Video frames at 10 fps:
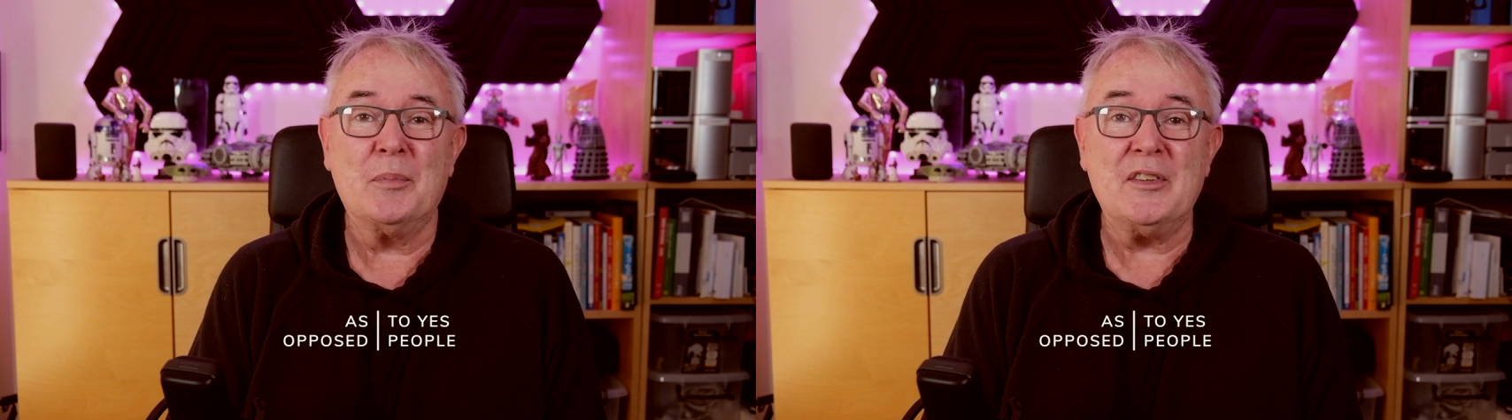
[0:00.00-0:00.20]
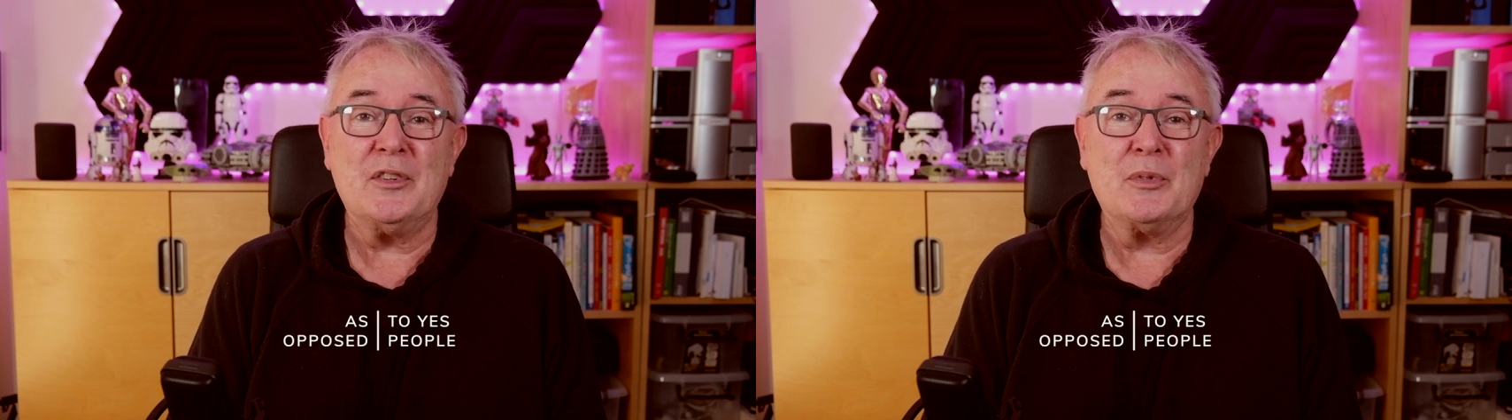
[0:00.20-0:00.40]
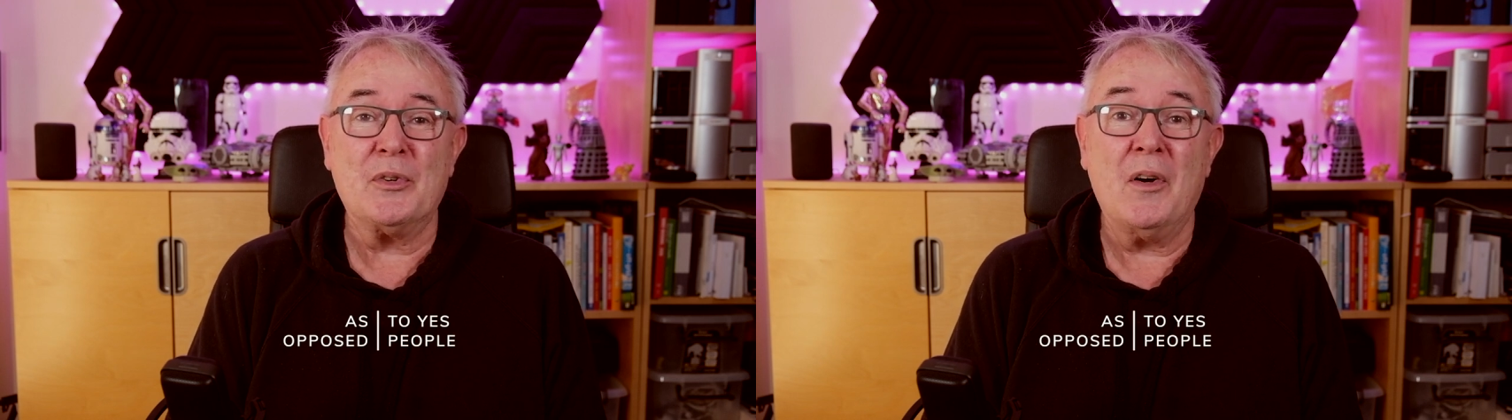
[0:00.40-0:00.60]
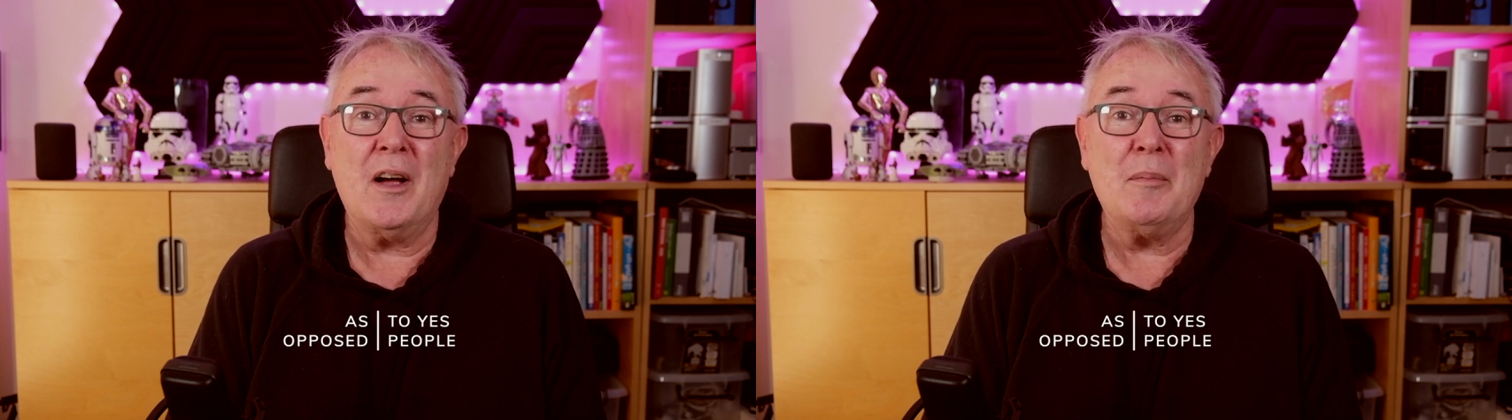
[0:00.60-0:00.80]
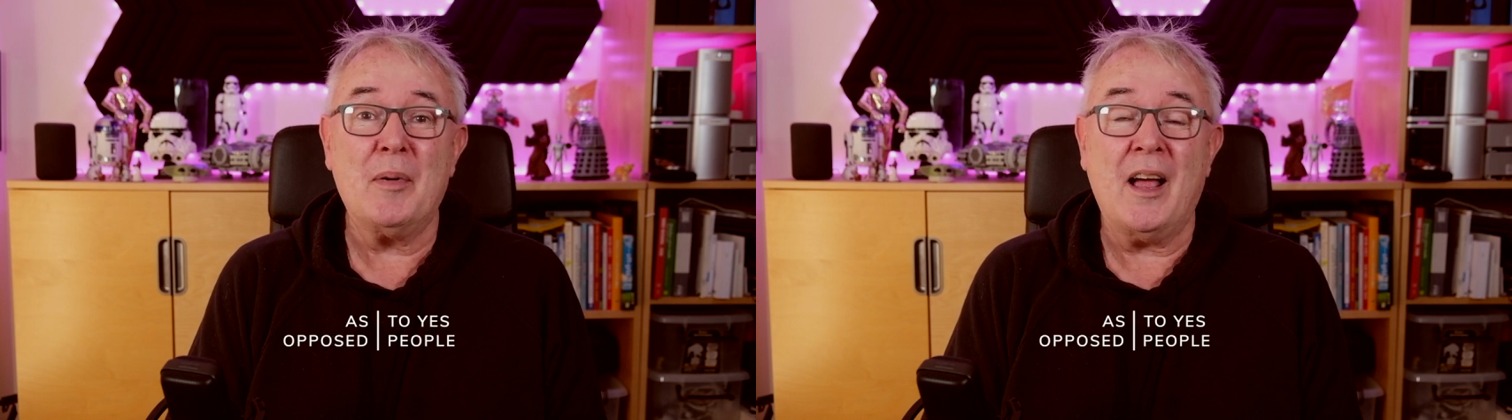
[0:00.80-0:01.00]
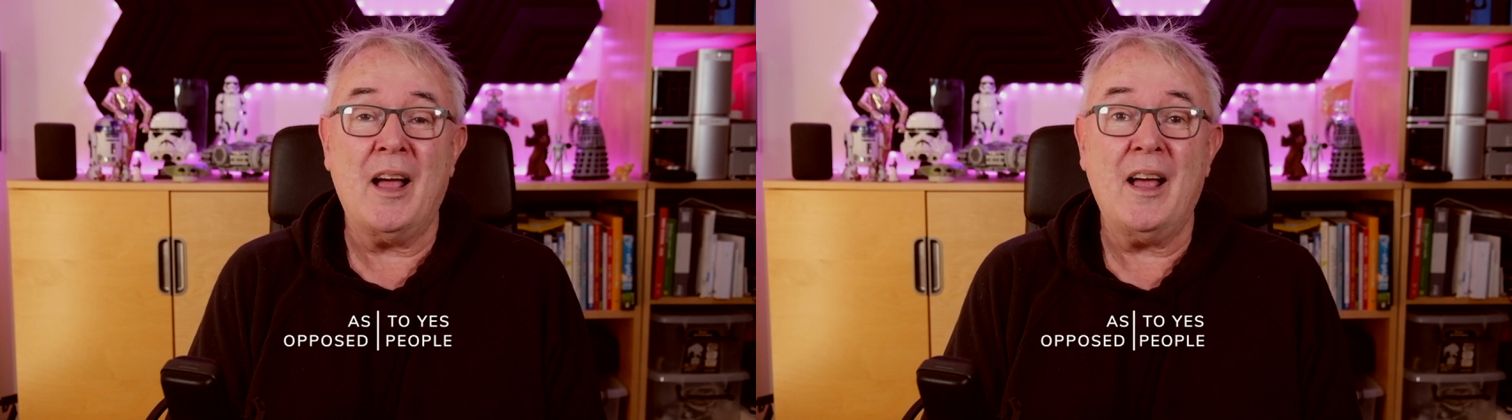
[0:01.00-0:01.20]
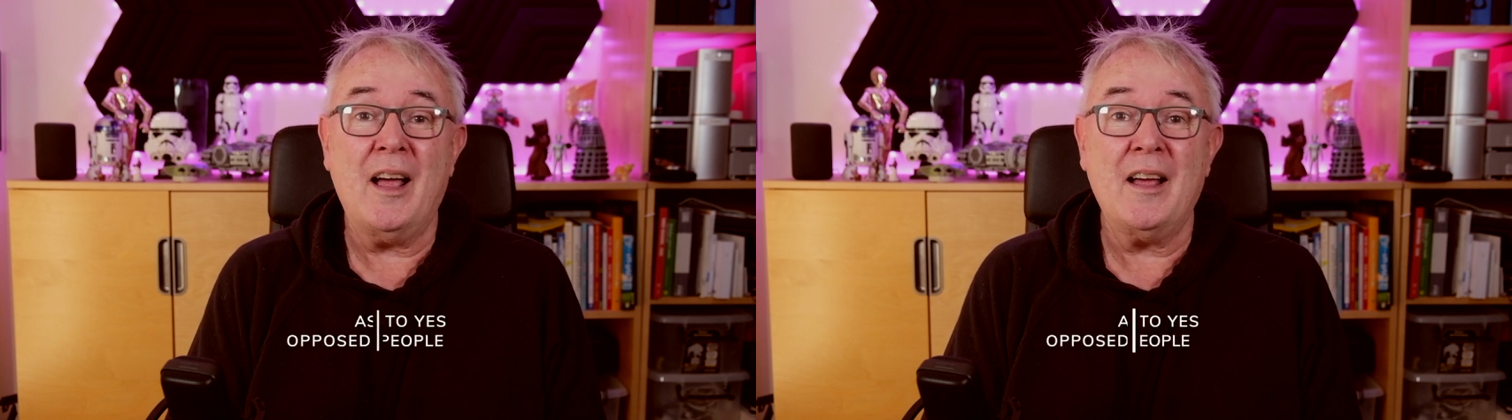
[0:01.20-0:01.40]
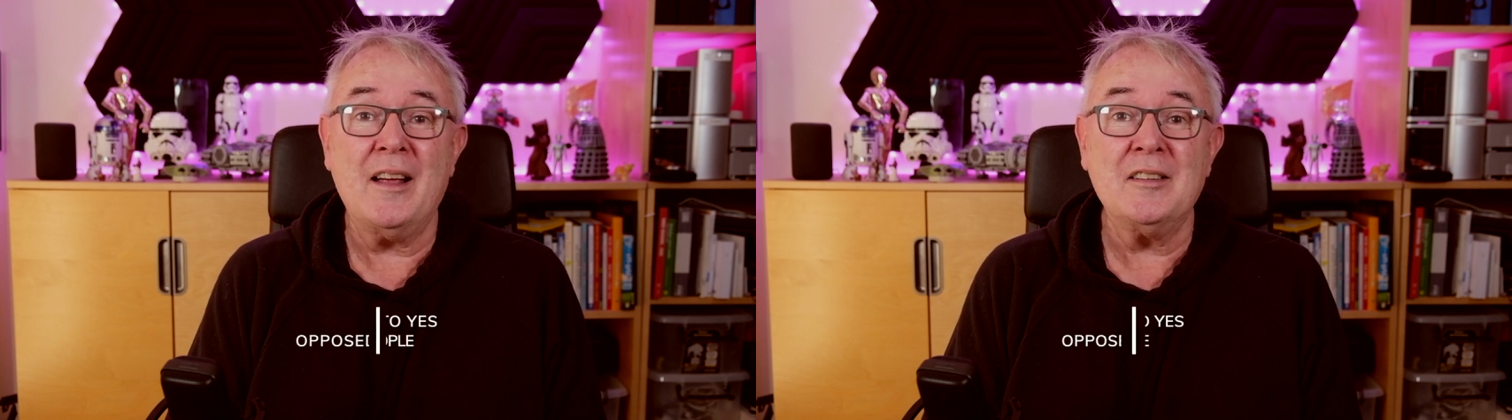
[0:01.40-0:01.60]
please subscribe
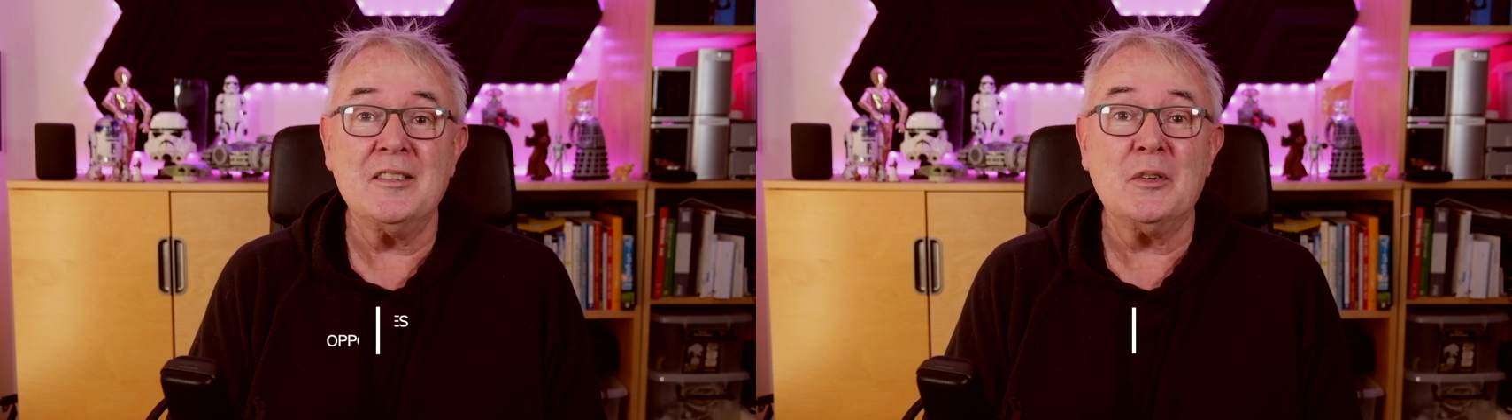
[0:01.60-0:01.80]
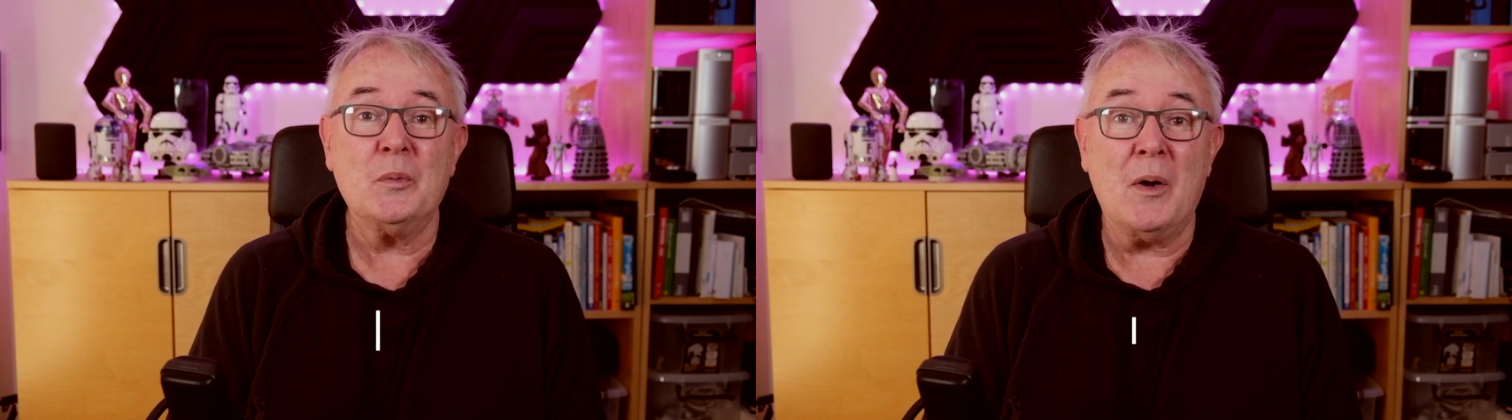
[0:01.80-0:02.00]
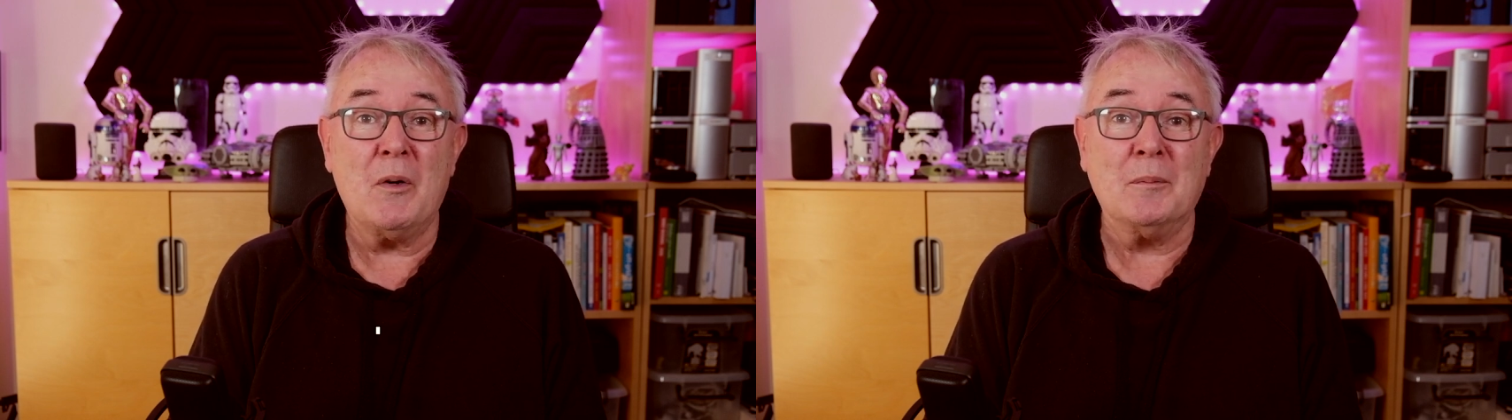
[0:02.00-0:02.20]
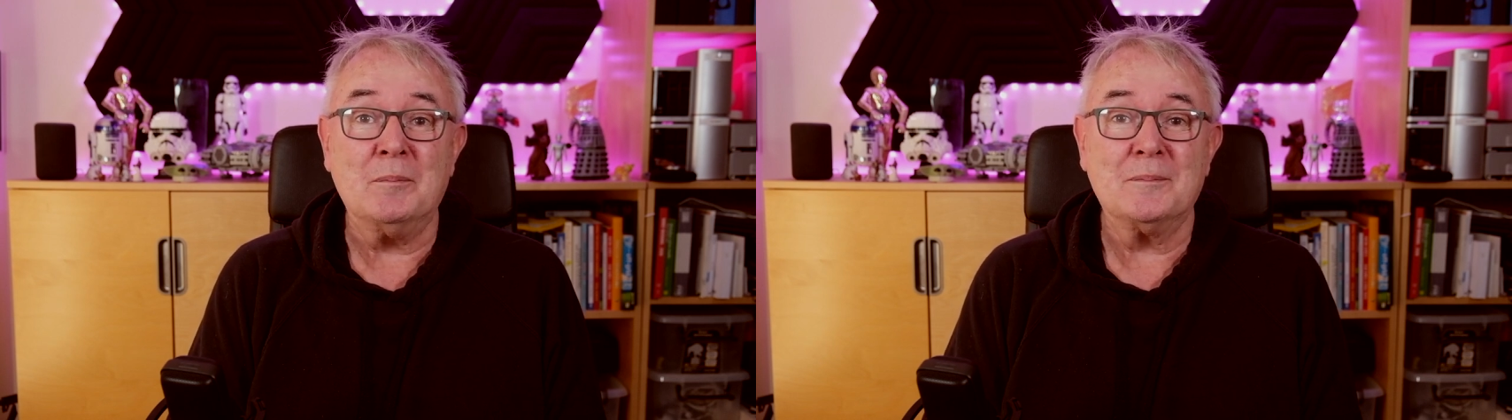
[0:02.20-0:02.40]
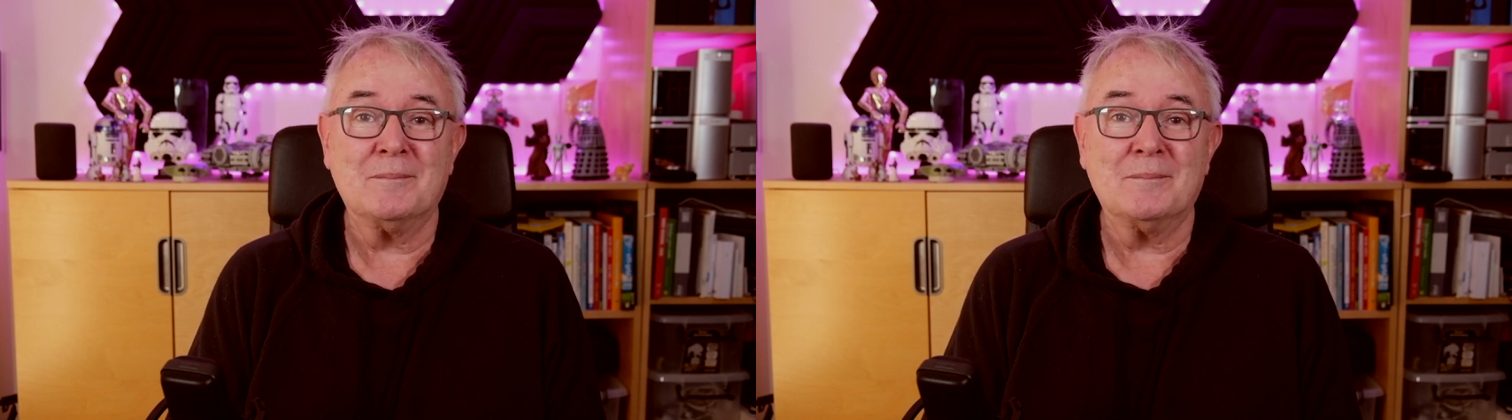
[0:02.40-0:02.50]
and welcome.